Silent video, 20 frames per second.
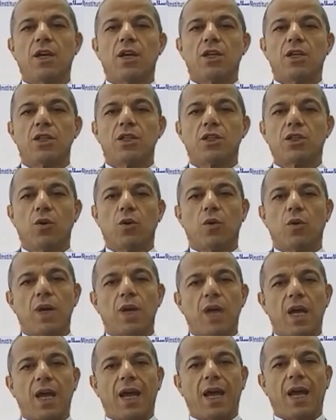So
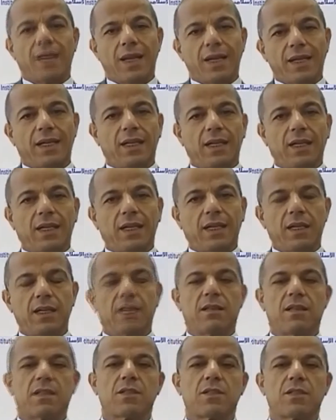luckily,
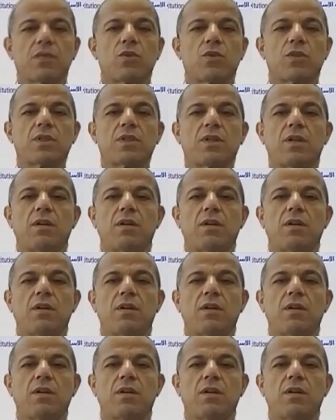this was